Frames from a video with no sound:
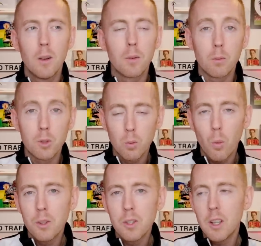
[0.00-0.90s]
from
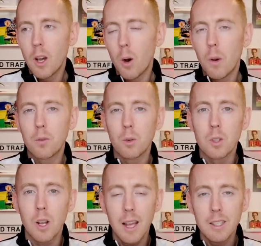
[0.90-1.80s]
Swansea the whole way through
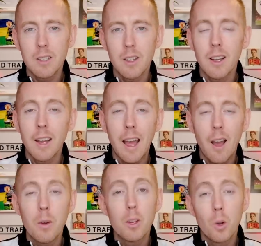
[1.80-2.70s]
to Leicester and
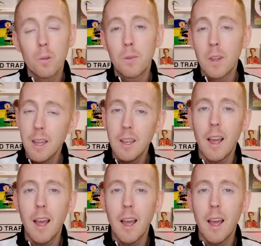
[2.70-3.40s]
how he could fit in